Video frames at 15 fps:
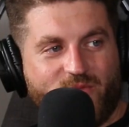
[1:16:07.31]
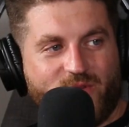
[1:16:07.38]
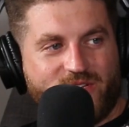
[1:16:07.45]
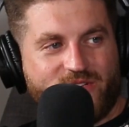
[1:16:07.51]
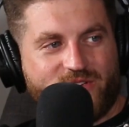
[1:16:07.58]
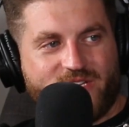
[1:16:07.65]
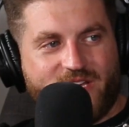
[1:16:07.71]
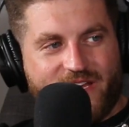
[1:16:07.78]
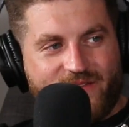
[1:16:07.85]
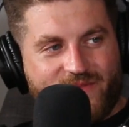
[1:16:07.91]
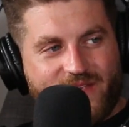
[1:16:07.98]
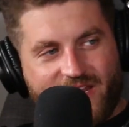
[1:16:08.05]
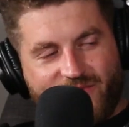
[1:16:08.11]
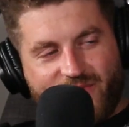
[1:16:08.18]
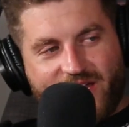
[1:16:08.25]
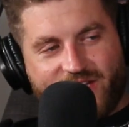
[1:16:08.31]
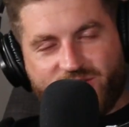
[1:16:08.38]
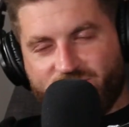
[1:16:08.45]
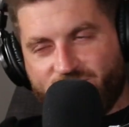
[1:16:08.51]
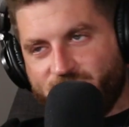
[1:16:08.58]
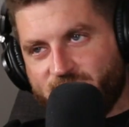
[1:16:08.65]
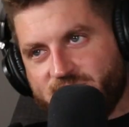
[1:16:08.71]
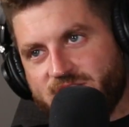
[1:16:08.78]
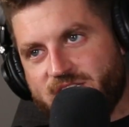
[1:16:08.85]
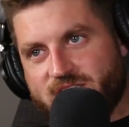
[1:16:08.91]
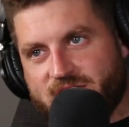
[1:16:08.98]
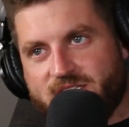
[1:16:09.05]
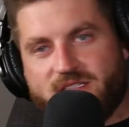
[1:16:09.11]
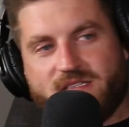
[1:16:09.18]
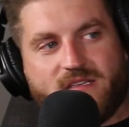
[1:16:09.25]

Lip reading: that winter time, getting back to your 4 seasons.